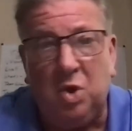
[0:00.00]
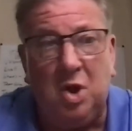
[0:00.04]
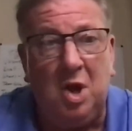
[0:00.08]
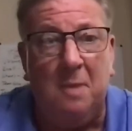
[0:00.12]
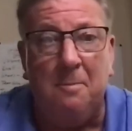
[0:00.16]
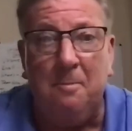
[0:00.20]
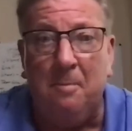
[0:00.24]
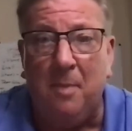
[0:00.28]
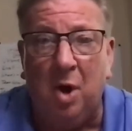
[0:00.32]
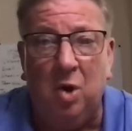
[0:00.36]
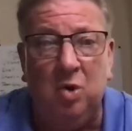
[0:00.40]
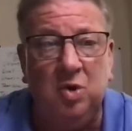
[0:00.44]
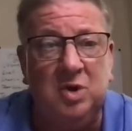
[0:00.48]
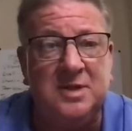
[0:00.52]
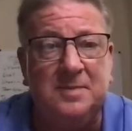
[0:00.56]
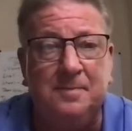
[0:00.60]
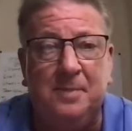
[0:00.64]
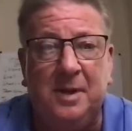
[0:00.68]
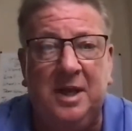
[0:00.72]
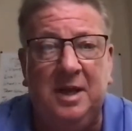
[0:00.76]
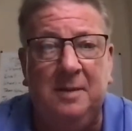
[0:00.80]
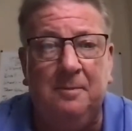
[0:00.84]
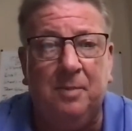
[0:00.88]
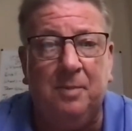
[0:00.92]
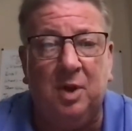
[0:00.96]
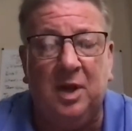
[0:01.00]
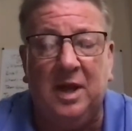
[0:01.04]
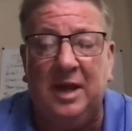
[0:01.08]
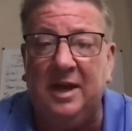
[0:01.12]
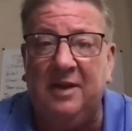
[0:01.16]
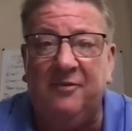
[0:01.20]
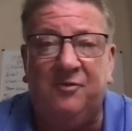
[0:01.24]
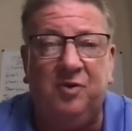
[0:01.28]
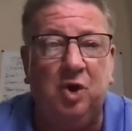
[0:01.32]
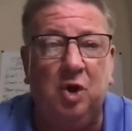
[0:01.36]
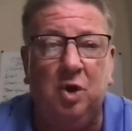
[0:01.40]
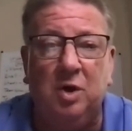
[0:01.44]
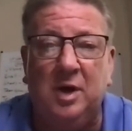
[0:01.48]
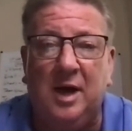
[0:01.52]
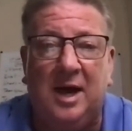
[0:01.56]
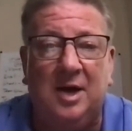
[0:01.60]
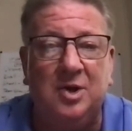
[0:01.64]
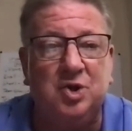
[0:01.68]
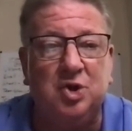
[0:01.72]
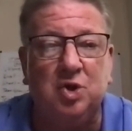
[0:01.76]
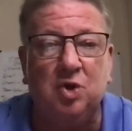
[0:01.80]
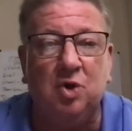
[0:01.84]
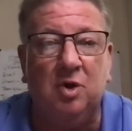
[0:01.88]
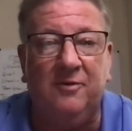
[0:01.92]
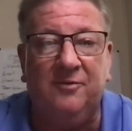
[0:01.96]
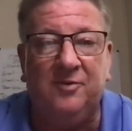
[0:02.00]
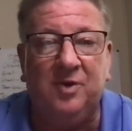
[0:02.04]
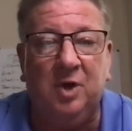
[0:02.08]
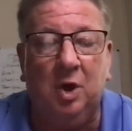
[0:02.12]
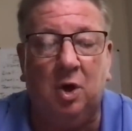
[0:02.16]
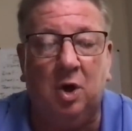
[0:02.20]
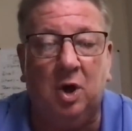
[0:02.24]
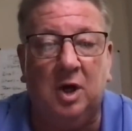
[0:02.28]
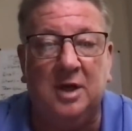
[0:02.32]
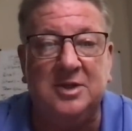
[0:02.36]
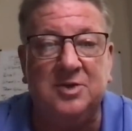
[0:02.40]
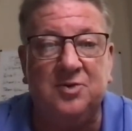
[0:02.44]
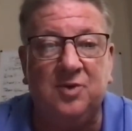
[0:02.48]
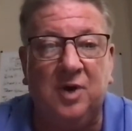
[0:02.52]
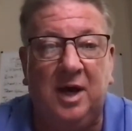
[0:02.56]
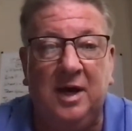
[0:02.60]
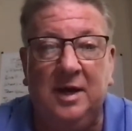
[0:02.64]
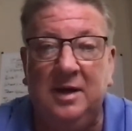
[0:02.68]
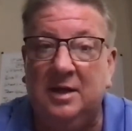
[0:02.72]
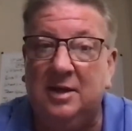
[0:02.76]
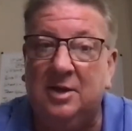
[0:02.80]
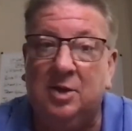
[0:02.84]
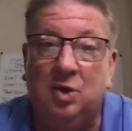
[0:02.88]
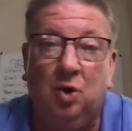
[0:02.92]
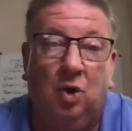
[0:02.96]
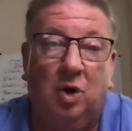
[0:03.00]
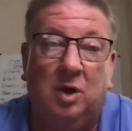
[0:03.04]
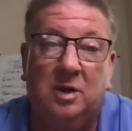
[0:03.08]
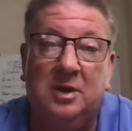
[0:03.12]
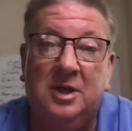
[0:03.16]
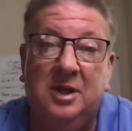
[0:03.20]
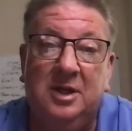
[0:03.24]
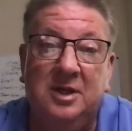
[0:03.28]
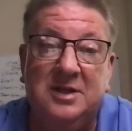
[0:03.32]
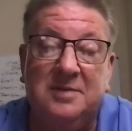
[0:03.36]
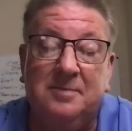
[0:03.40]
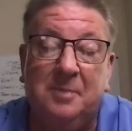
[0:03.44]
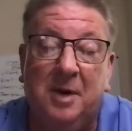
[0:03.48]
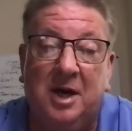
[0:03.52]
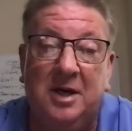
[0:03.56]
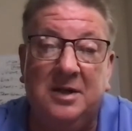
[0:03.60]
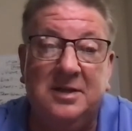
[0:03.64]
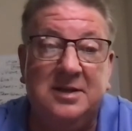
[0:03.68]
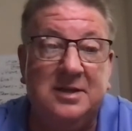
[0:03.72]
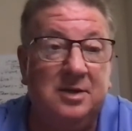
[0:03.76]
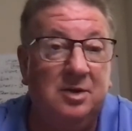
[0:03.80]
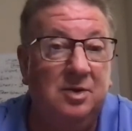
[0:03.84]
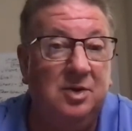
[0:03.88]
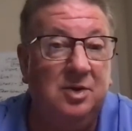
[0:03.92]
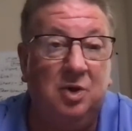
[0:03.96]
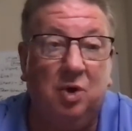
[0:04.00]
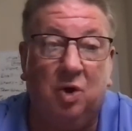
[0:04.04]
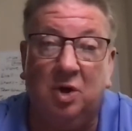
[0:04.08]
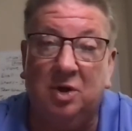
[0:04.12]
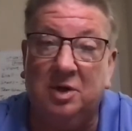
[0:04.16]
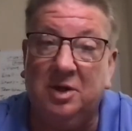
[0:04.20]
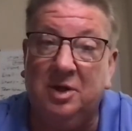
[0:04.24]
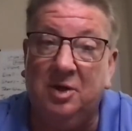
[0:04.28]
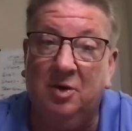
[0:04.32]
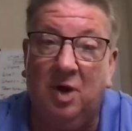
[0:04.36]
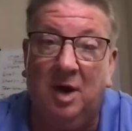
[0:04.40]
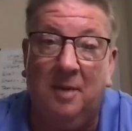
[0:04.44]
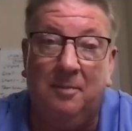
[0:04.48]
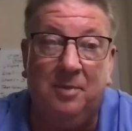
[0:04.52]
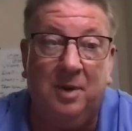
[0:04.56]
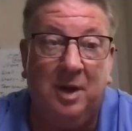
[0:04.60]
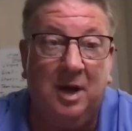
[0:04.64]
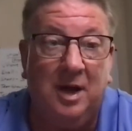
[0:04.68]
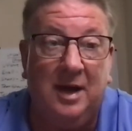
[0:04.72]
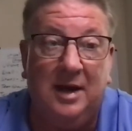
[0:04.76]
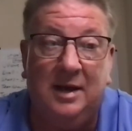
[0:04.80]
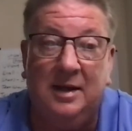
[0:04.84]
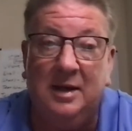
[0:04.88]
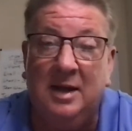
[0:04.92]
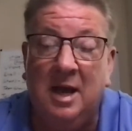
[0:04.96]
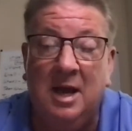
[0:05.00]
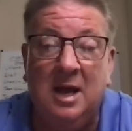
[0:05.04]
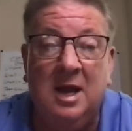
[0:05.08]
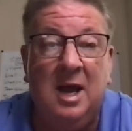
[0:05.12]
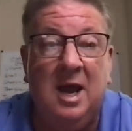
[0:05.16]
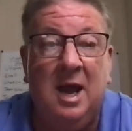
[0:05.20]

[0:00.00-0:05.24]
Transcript: Most people, and if you're not sure if your heart's right, talk to your sponsor, talk to your upline.